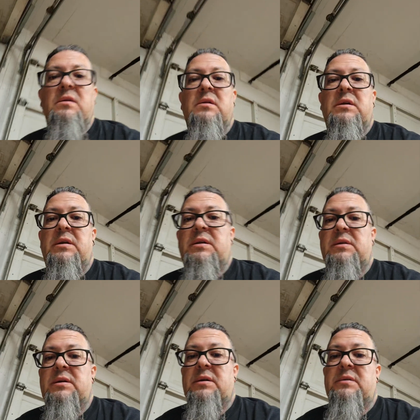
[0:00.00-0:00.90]
And
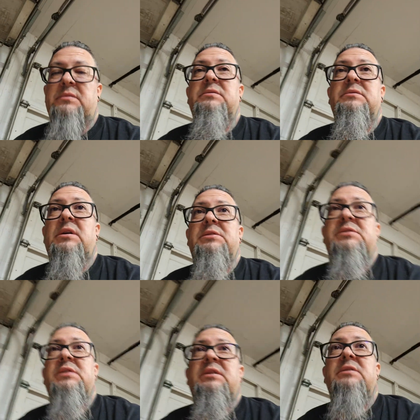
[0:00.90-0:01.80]
I just
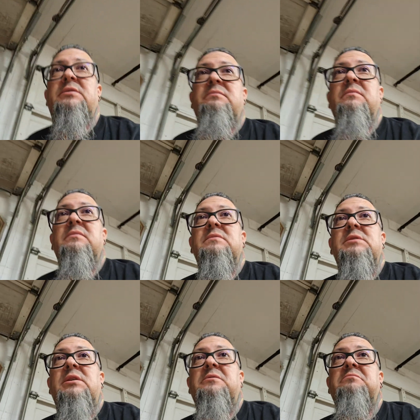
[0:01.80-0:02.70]
gotta, you
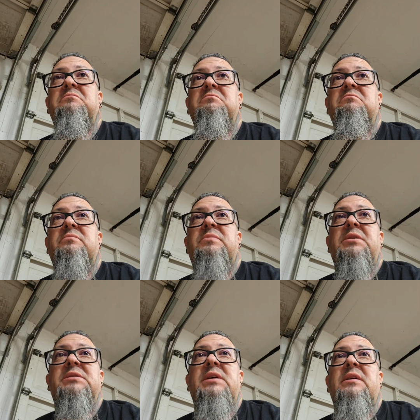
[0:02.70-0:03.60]
know, put it
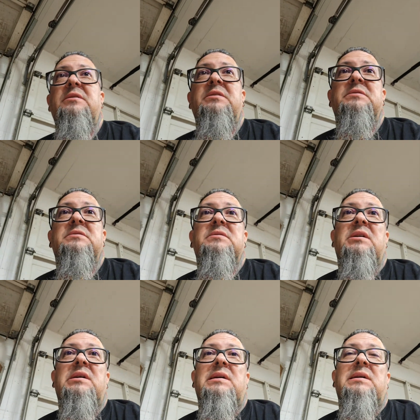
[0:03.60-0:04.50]
together.
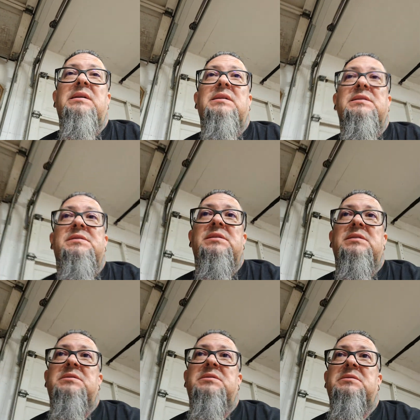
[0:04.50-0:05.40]
That's it.
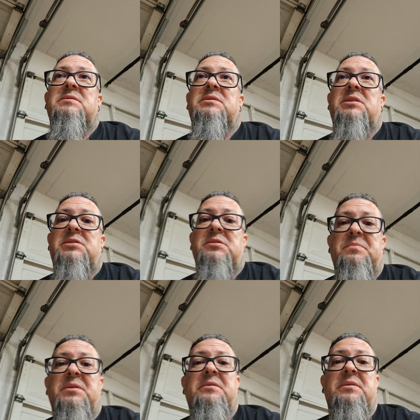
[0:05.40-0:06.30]
Touch up
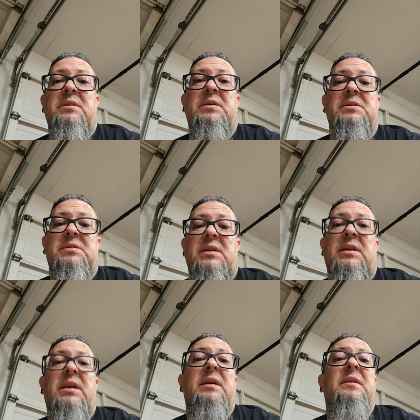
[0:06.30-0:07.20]
little things that I
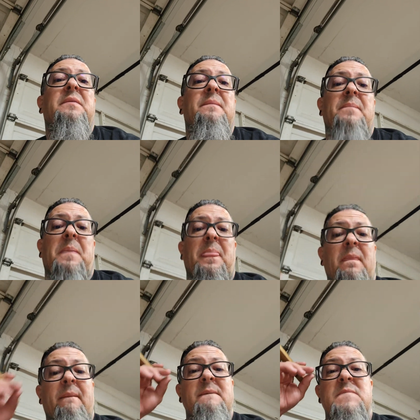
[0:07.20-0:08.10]
can.
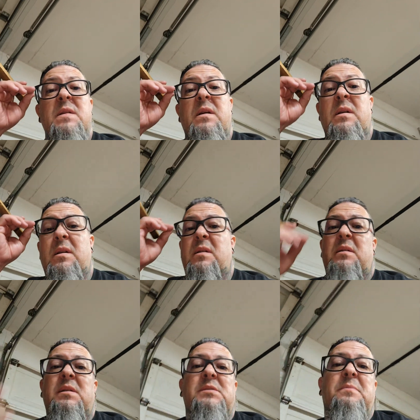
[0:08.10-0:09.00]

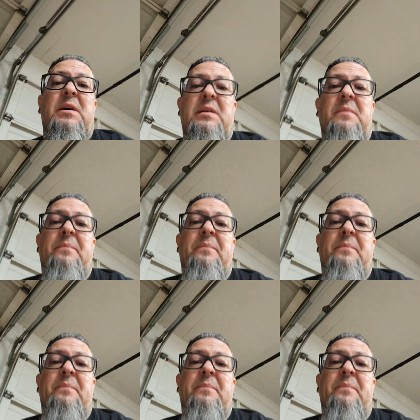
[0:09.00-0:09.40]
That's about it.